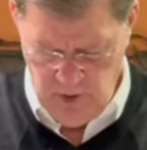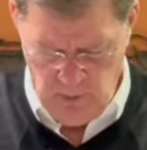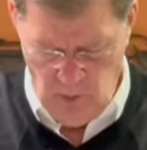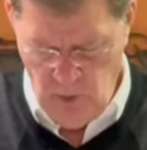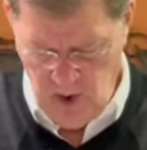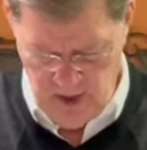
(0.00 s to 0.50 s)

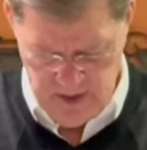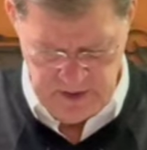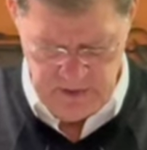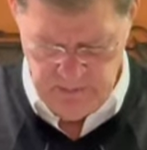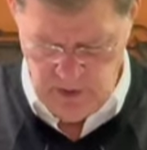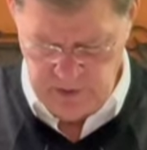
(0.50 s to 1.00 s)

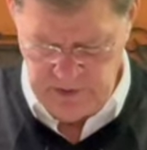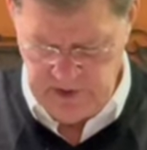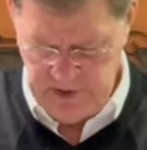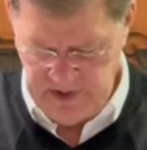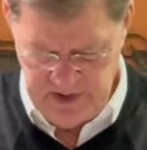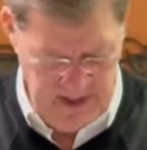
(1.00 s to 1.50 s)
was
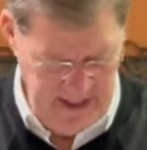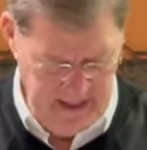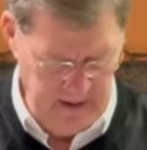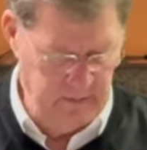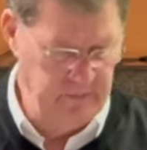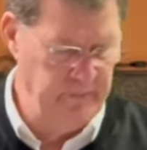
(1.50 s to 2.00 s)
Moses'
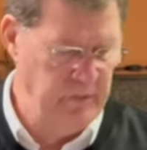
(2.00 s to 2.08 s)
sin?